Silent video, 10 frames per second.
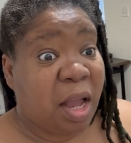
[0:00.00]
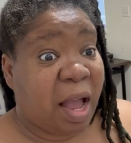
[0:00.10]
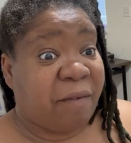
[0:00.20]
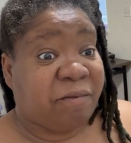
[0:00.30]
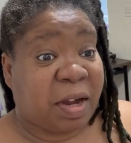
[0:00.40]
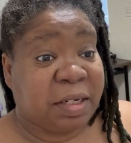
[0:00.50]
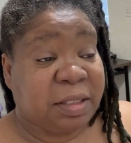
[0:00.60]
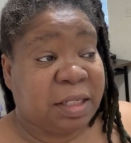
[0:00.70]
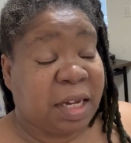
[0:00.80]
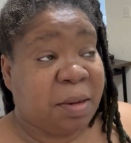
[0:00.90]
I
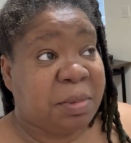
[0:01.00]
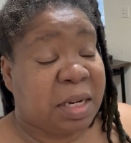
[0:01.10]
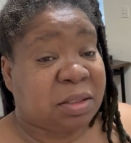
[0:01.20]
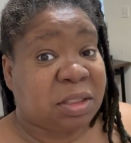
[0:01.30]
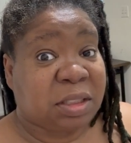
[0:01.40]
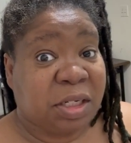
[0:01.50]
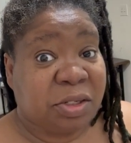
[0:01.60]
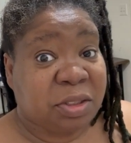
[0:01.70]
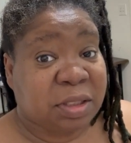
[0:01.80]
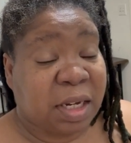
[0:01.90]
finally came
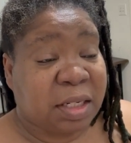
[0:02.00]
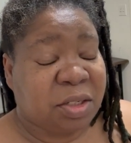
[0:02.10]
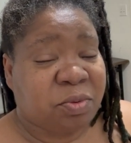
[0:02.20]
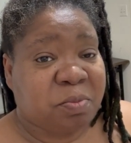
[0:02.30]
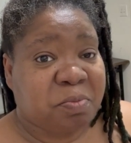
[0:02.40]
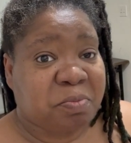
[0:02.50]
downstairs, got in the